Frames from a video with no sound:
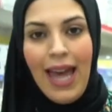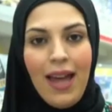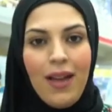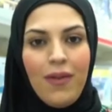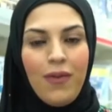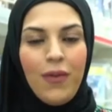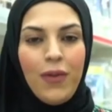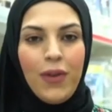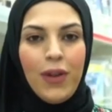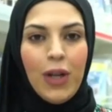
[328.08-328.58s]

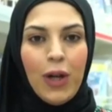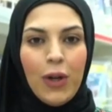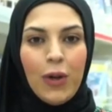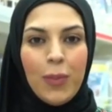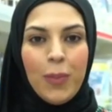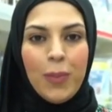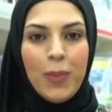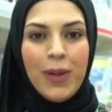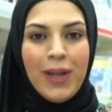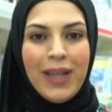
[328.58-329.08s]
envelope.
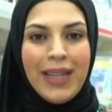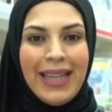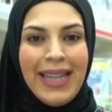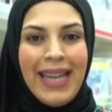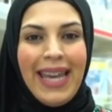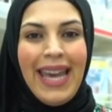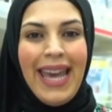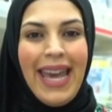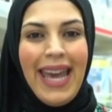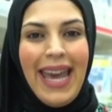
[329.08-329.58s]

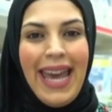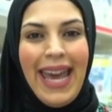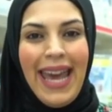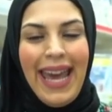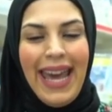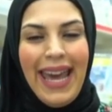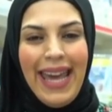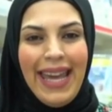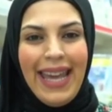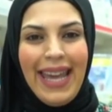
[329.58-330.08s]

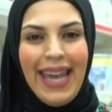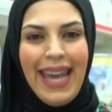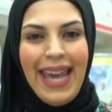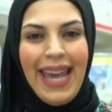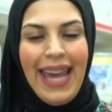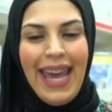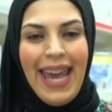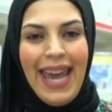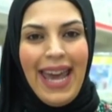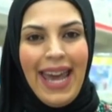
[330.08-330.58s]
Eh,
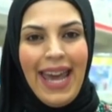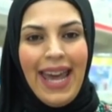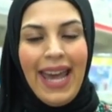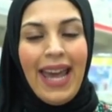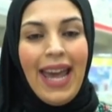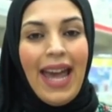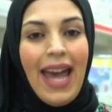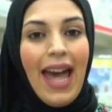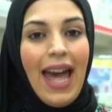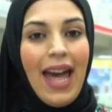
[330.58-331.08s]
eh,
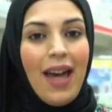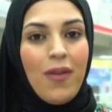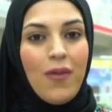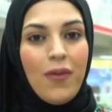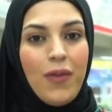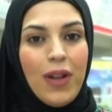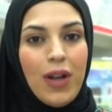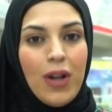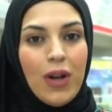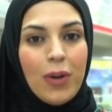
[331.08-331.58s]

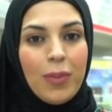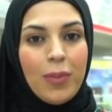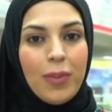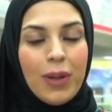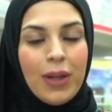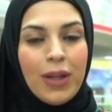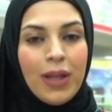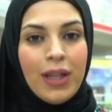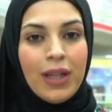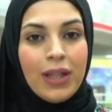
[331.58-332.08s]
envelope.
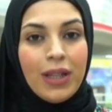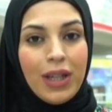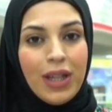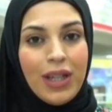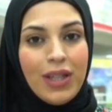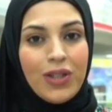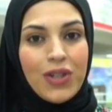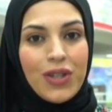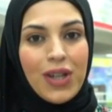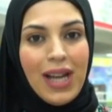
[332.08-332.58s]

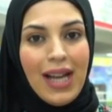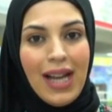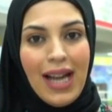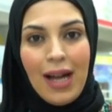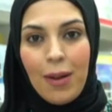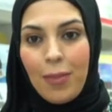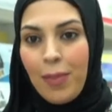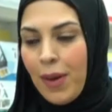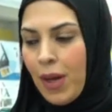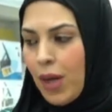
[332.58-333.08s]
Good
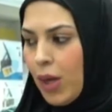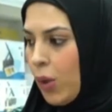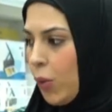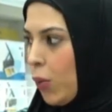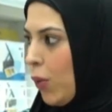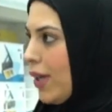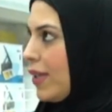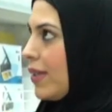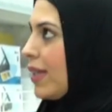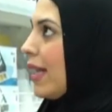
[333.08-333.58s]
job.
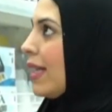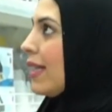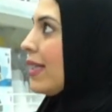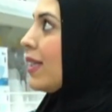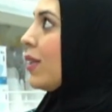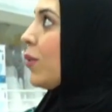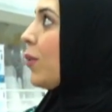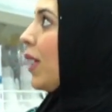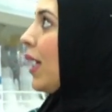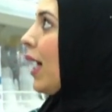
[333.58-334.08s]
What else
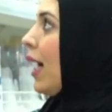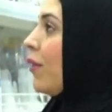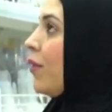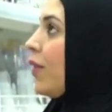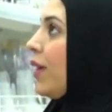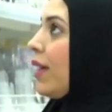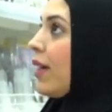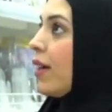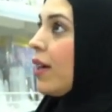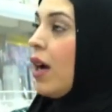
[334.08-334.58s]
do we have
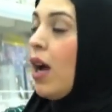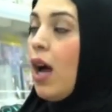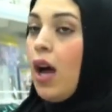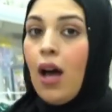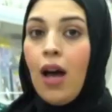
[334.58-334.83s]
here?